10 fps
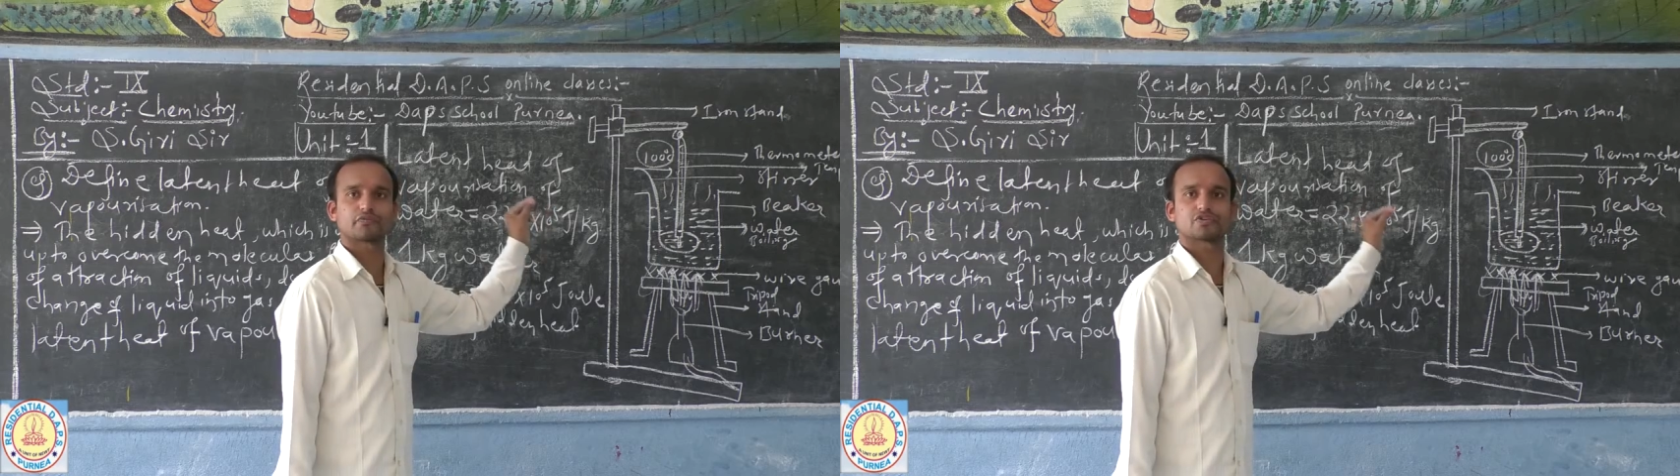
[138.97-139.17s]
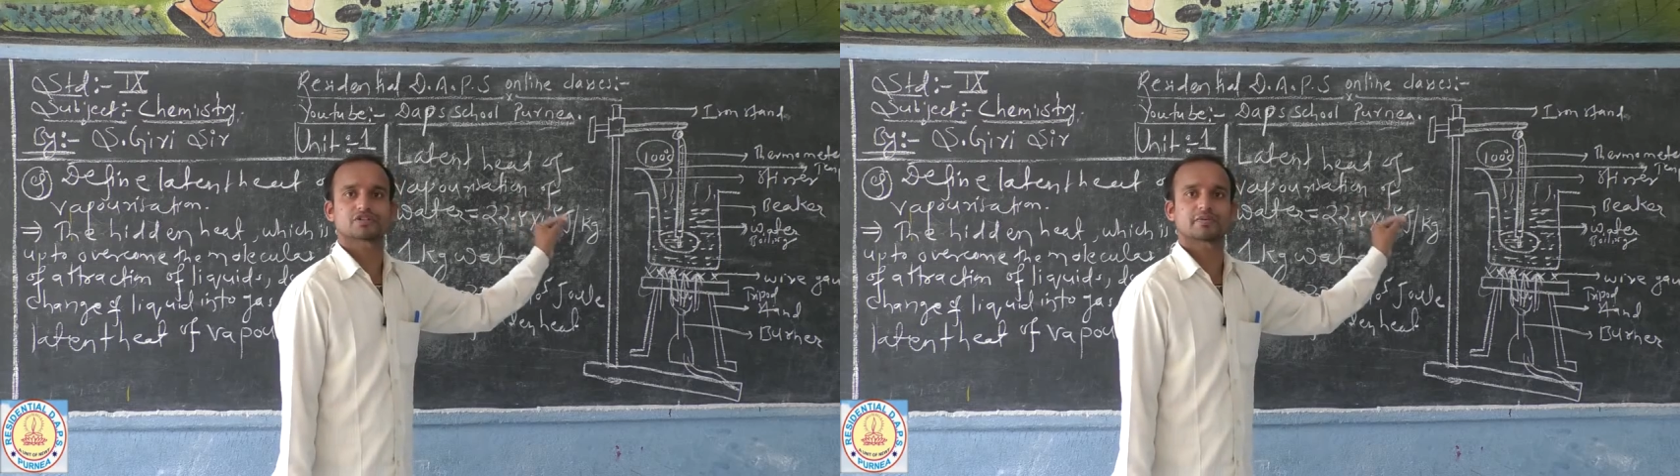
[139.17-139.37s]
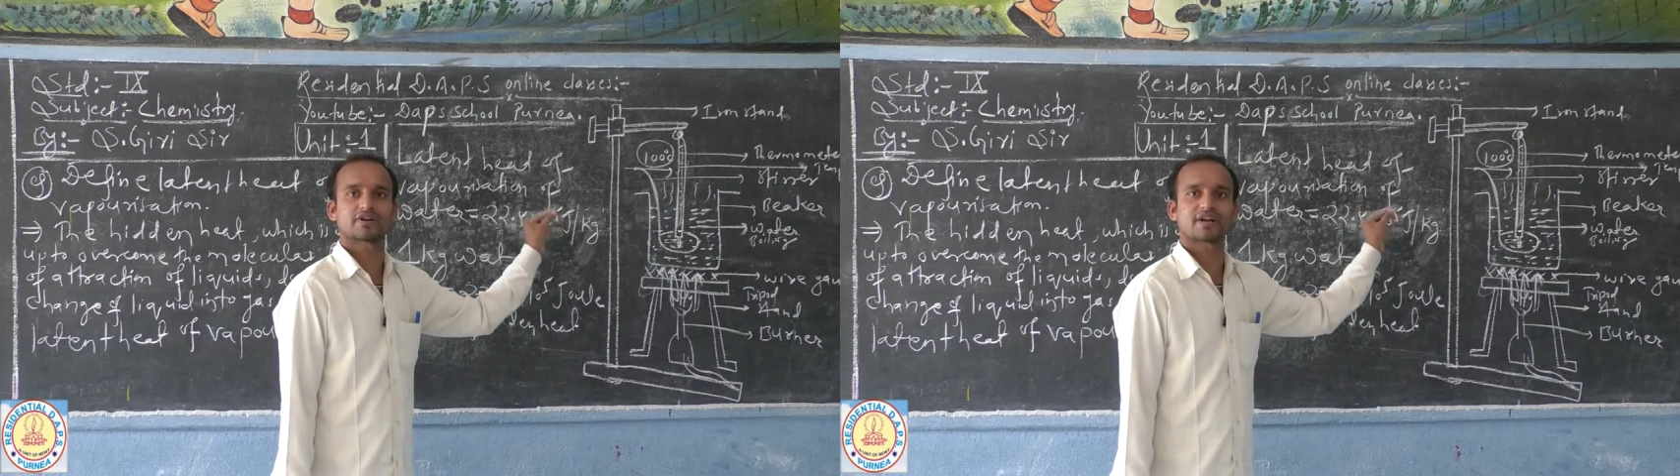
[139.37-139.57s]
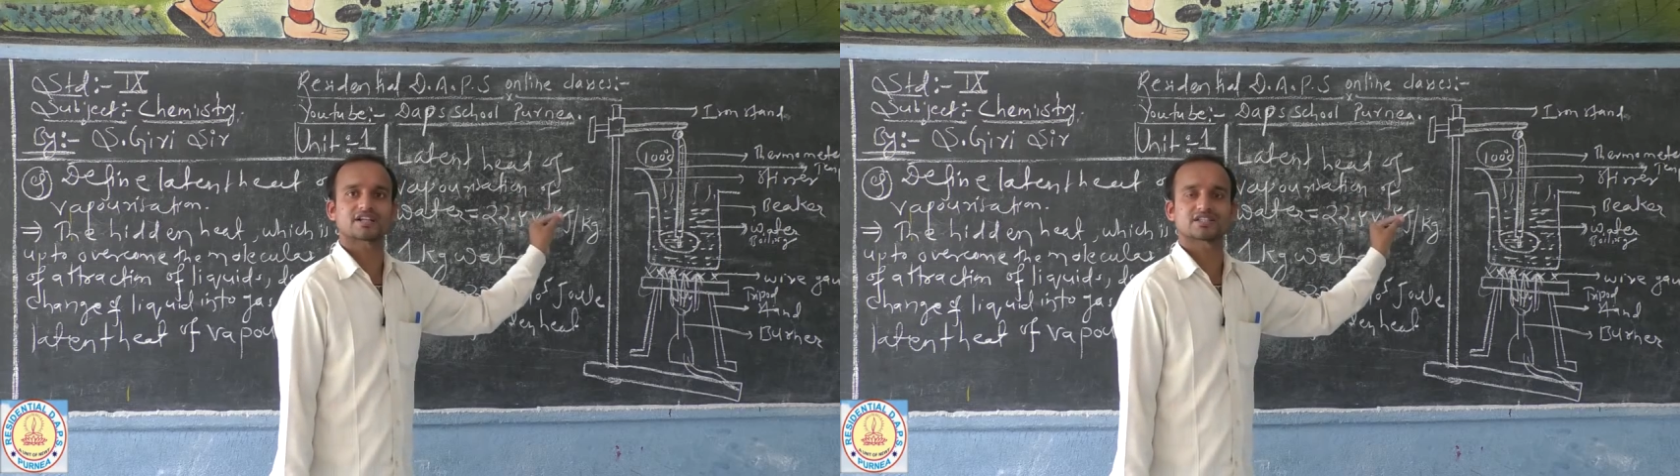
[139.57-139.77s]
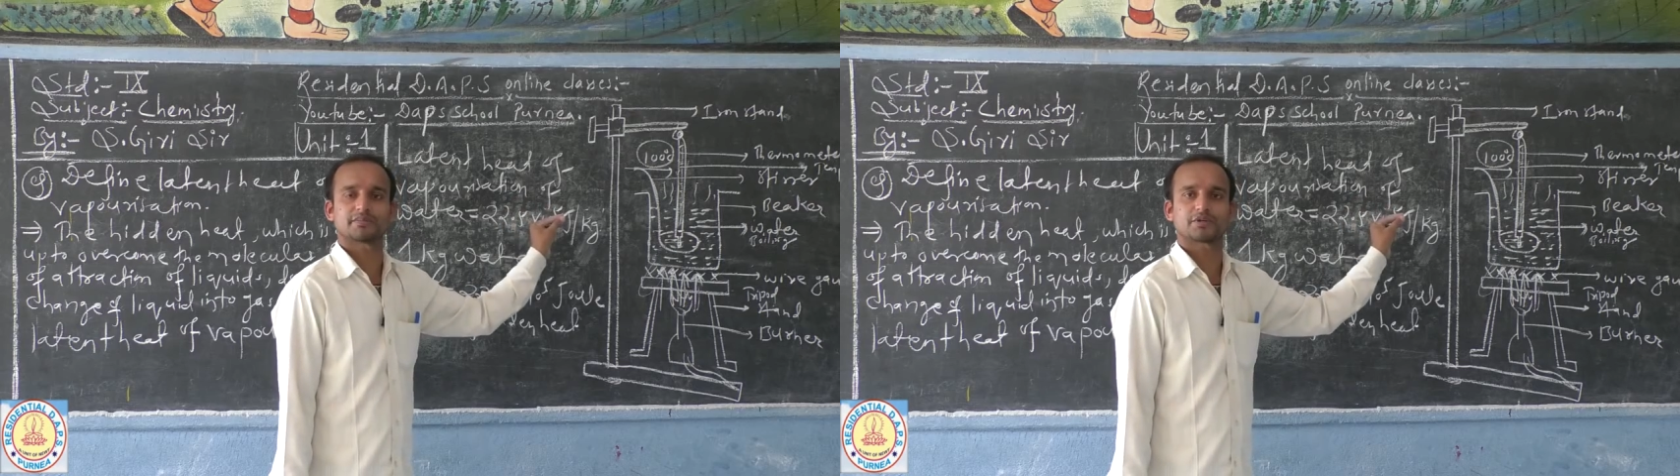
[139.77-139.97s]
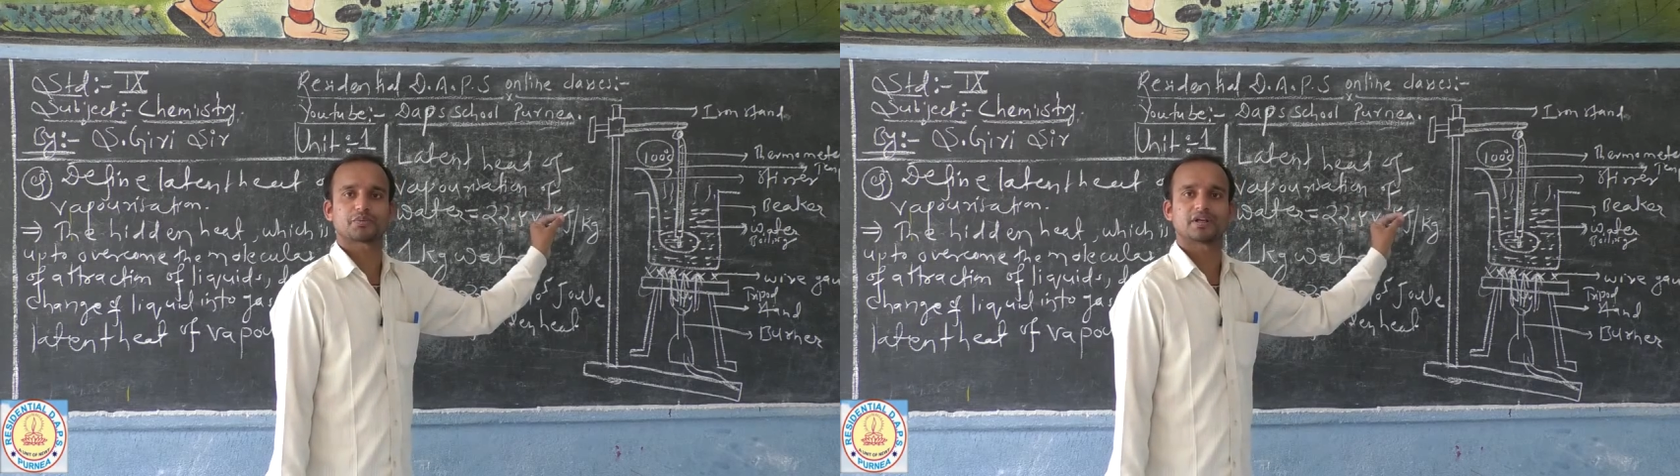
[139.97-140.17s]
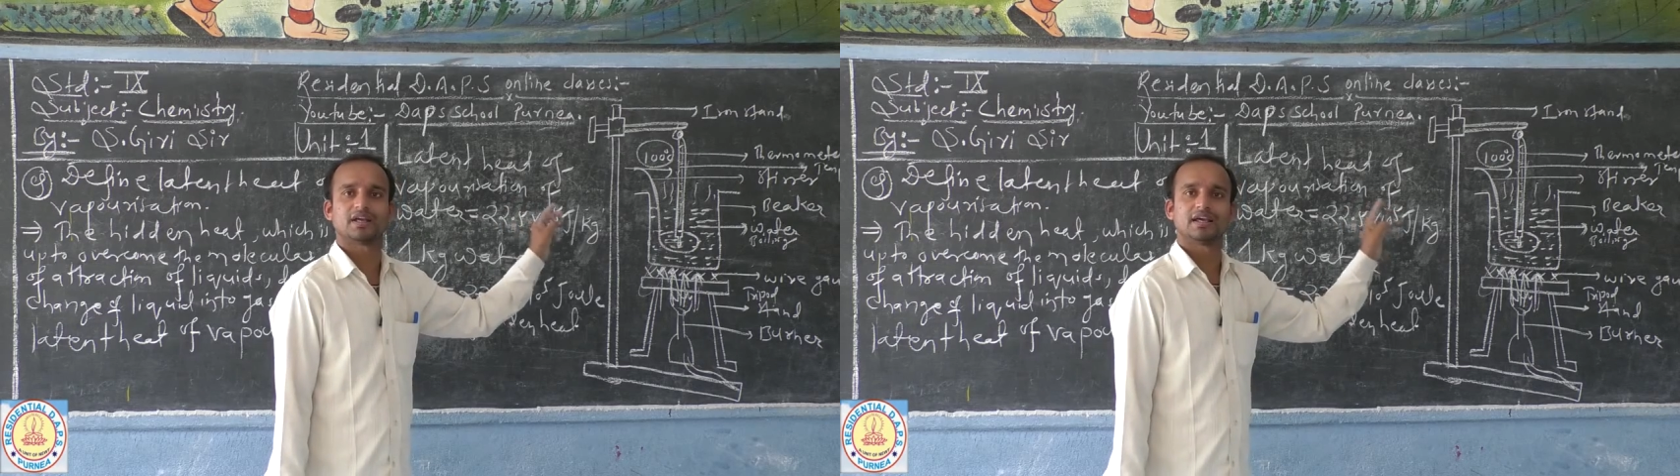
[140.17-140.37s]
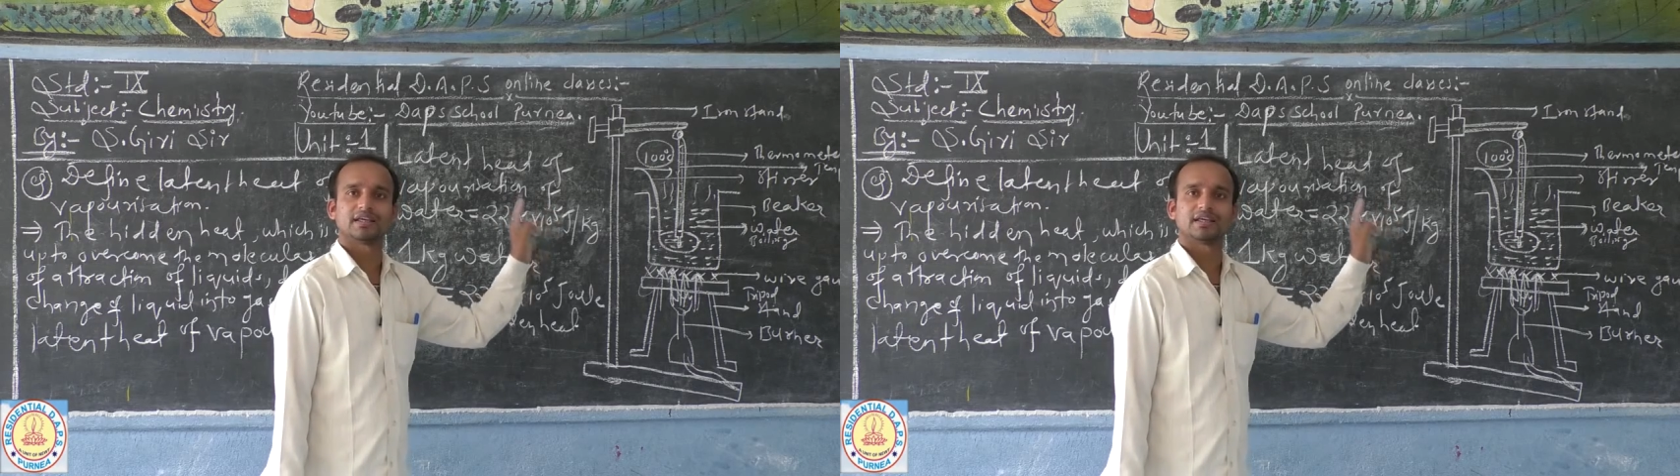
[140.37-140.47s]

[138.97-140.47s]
force of attraction between